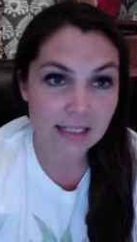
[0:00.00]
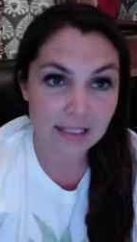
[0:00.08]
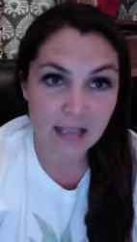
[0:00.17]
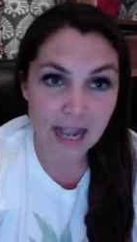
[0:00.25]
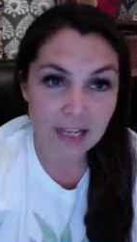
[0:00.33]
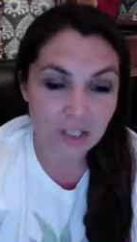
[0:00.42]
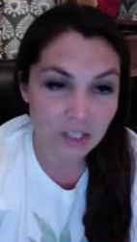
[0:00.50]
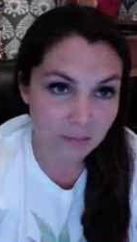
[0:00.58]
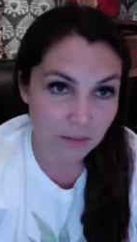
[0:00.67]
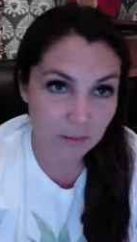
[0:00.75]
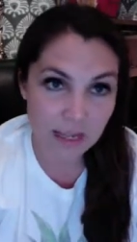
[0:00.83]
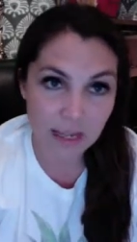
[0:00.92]
I shouldn't
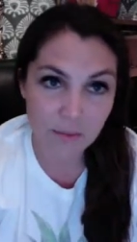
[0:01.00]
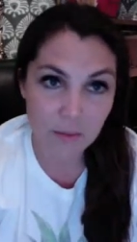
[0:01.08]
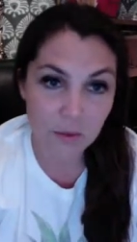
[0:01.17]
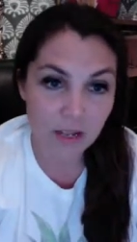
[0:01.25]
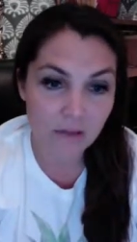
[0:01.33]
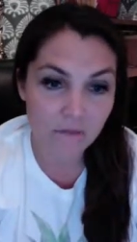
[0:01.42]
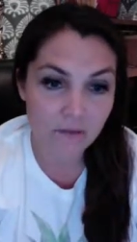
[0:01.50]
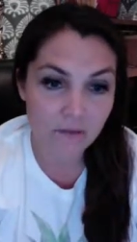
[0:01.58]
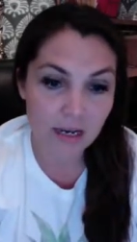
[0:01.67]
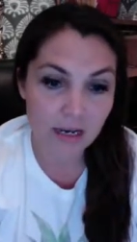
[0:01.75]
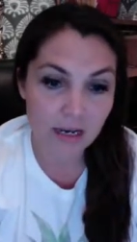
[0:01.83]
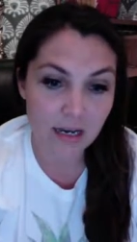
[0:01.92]
be poking fun
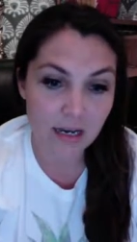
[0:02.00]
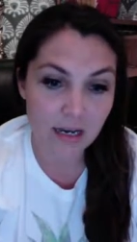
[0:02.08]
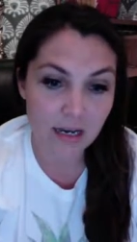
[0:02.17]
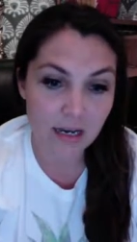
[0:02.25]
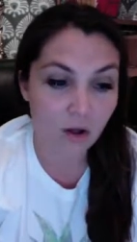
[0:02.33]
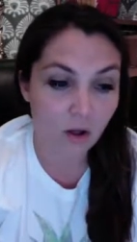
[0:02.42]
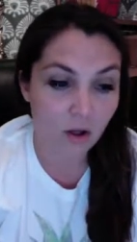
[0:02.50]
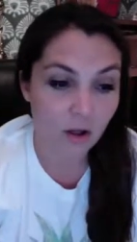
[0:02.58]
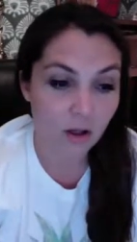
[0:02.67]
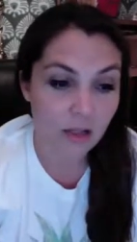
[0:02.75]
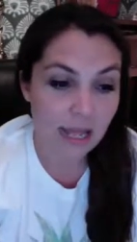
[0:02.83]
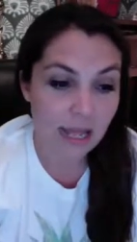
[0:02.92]
at it at
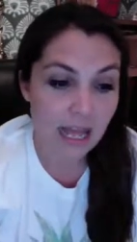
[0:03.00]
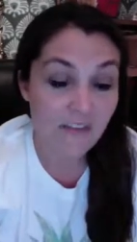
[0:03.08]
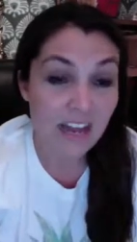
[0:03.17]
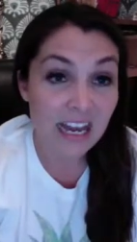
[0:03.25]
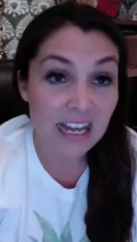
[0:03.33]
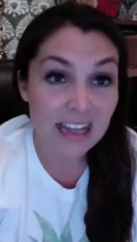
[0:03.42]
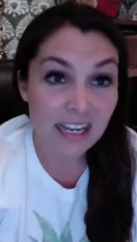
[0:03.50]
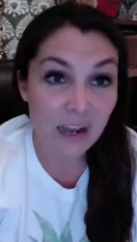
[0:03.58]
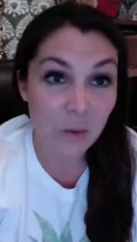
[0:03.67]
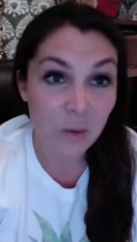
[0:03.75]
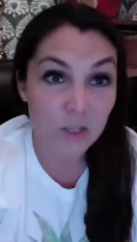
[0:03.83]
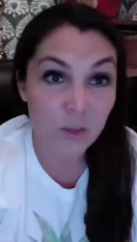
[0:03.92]
all. If anything, I
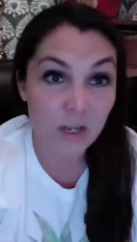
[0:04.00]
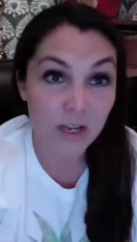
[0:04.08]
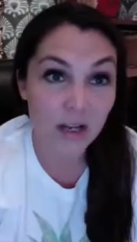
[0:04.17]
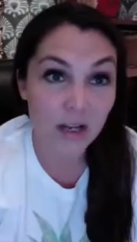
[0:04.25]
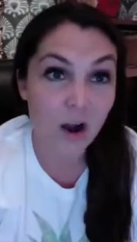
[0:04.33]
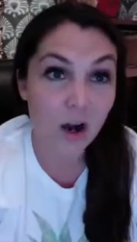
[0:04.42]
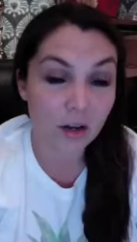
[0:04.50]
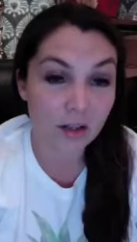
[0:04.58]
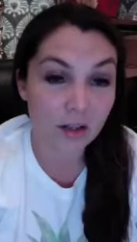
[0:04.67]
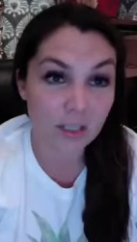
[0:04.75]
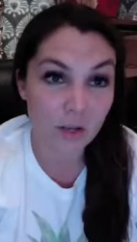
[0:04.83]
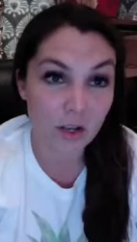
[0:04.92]
wish we could
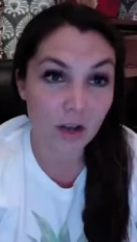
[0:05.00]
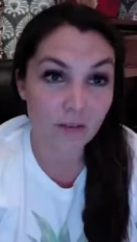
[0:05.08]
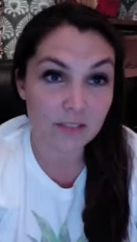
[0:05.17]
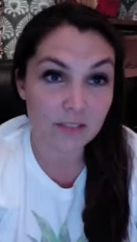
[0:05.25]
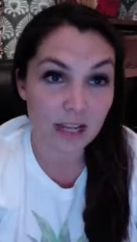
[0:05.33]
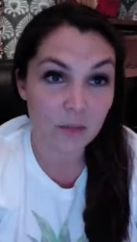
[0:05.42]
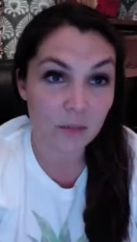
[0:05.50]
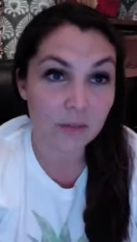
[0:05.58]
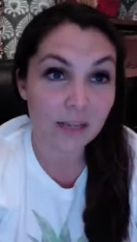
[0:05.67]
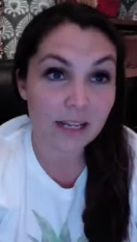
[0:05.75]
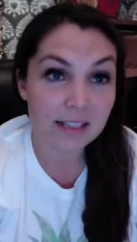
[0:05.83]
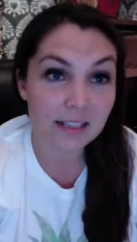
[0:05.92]
harness what y'all done with
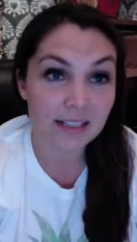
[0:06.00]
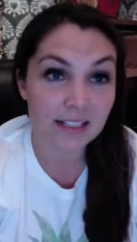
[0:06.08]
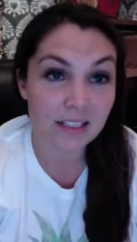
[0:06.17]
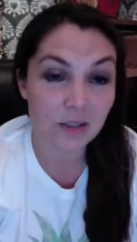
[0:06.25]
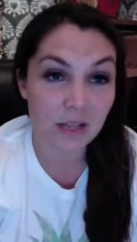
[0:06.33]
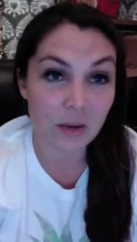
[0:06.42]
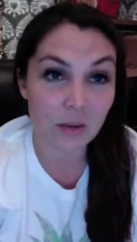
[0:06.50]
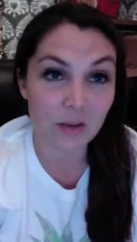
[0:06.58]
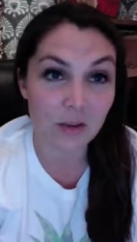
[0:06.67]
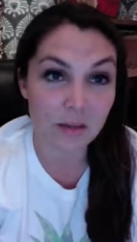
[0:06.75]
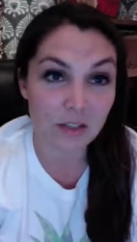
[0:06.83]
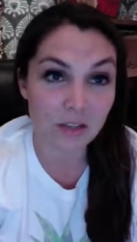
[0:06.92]
Plexus and do that with our
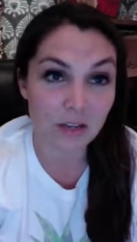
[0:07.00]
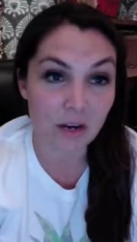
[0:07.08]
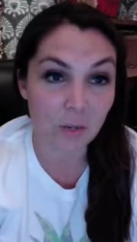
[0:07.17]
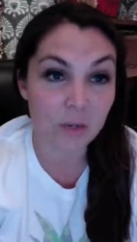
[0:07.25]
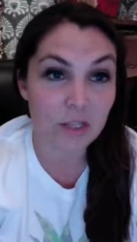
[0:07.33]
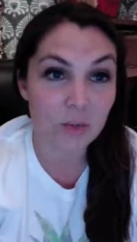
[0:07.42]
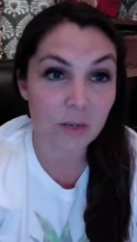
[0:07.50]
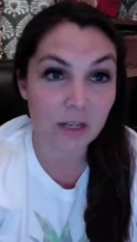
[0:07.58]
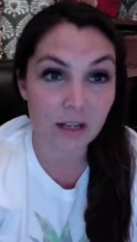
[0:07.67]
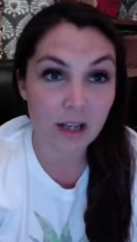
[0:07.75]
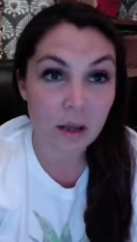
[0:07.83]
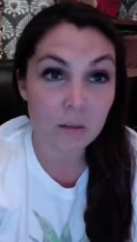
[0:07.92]
ministry. I wish we could
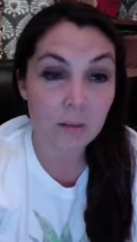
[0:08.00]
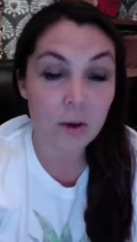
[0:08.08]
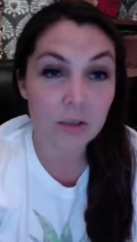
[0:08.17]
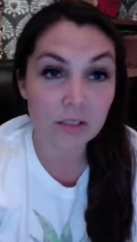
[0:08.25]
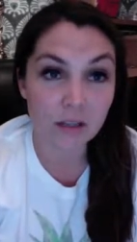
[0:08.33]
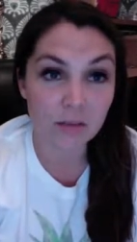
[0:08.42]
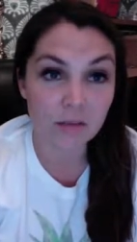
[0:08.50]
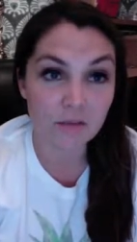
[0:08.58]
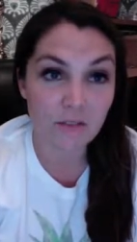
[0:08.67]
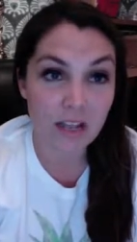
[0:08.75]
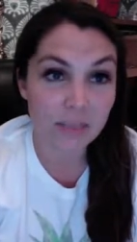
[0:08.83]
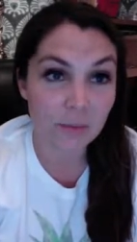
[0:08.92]
post on
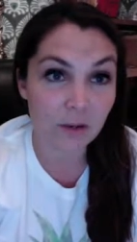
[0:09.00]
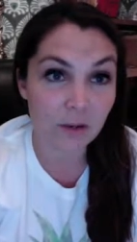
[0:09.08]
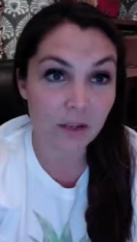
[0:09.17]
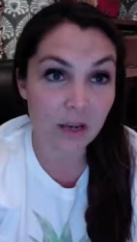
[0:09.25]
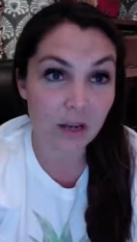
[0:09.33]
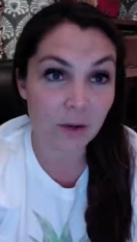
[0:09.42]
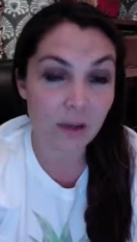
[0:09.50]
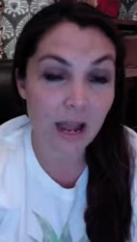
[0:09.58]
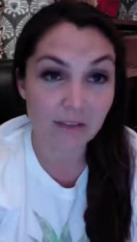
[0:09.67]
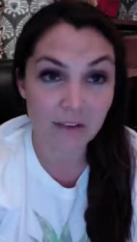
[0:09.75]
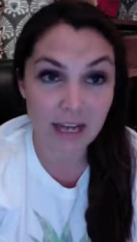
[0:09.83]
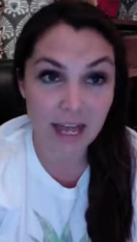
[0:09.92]
Facebook,
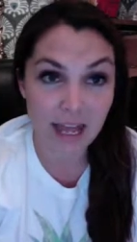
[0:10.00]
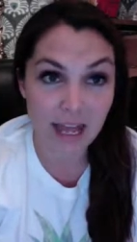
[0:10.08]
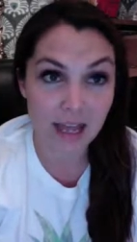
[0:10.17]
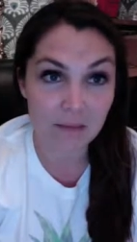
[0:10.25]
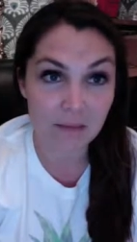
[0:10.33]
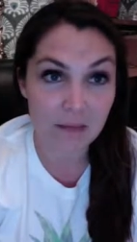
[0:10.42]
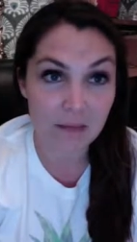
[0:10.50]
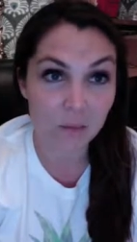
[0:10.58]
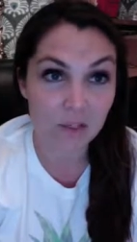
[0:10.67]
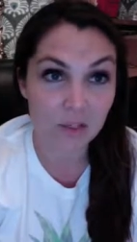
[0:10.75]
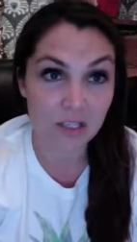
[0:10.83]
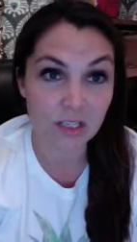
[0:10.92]
every day, and people
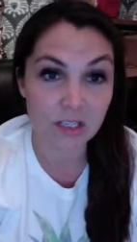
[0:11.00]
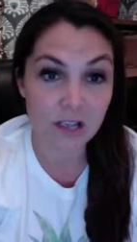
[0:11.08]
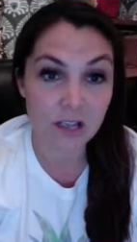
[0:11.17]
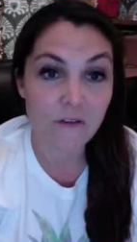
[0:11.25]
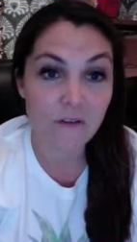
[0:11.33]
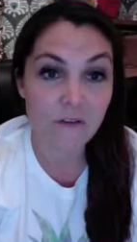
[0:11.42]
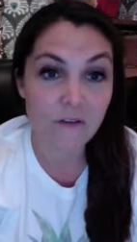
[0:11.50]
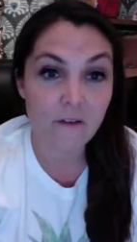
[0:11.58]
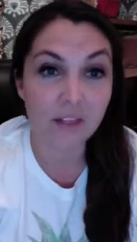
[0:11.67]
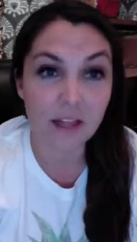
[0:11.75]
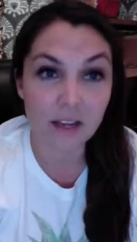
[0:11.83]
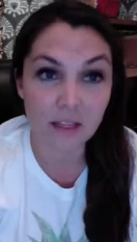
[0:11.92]
would just
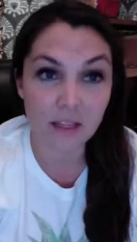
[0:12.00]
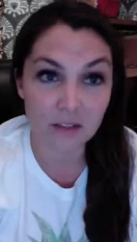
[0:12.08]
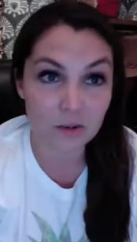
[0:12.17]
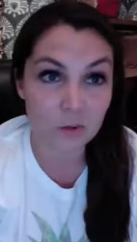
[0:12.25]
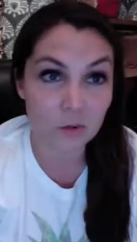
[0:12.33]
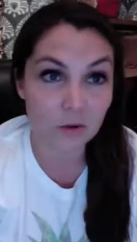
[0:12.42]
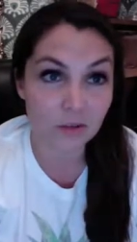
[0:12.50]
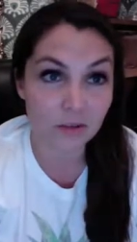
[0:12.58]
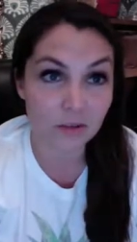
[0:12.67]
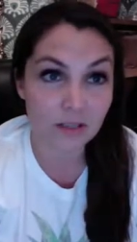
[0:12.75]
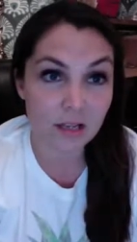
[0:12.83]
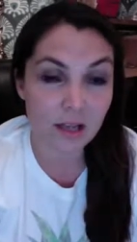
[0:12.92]
flood in the
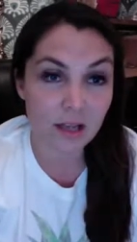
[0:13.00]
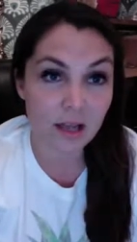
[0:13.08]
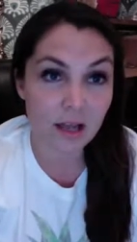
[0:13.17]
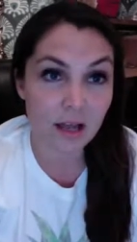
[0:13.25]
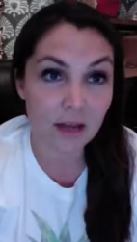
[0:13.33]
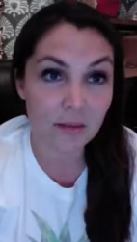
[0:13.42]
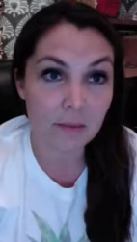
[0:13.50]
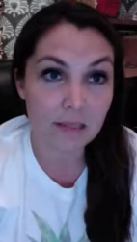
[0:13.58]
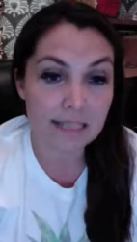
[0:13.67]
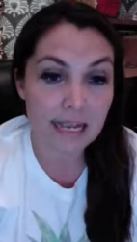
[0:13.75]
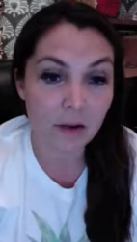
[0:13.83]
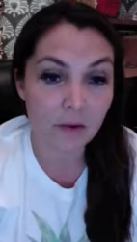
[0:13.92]
doors and
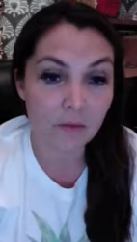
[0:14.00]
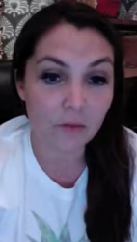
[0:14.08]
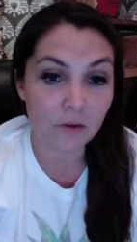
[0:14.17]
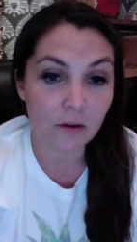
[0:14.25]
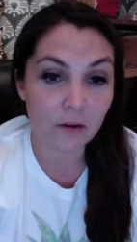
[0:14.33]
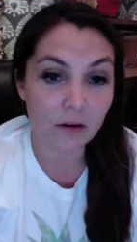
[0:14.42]
take over